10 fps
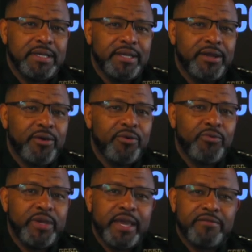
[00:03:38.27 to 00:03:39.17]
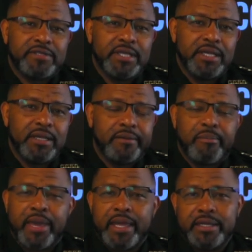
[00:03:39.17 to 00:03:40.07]
You know, we have seen
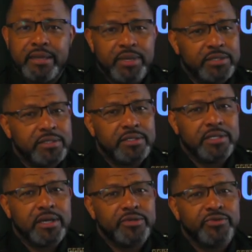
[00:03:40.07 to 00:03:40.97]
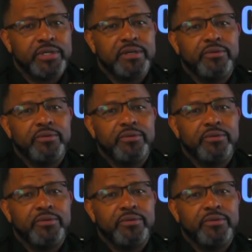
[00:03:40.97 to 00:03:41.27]
pandemics in this country.